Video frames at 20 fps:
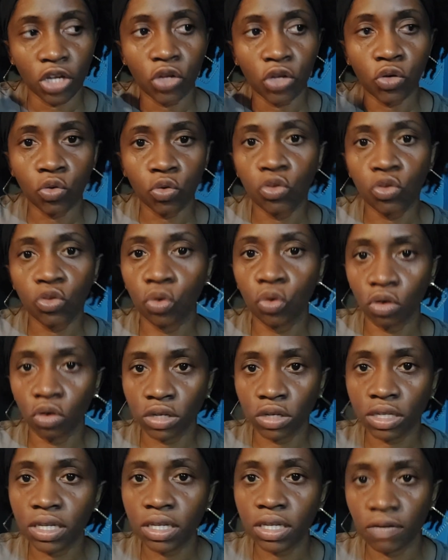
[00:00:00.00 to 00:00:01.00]
you
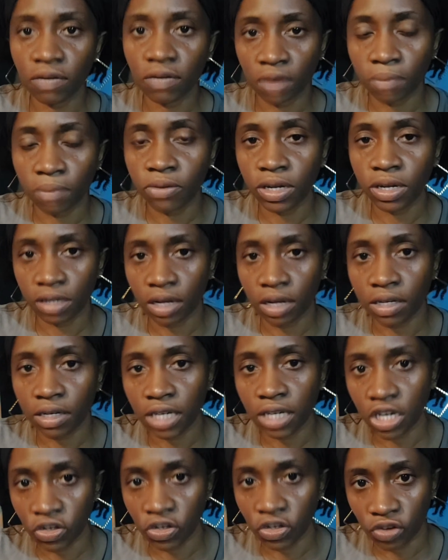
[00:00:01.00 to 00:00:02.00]
don't give a
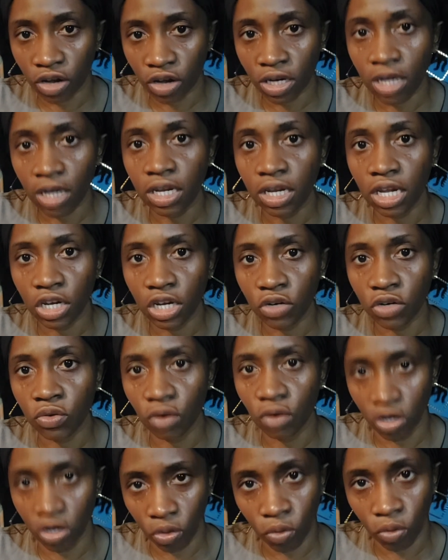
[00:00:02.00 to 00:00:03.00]
presentation and
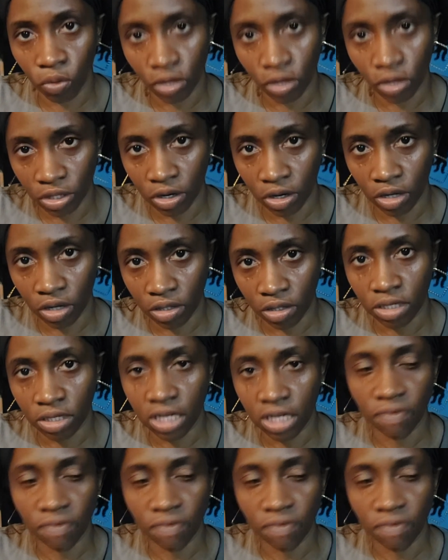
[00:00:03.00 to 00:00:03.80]
ignore your audience.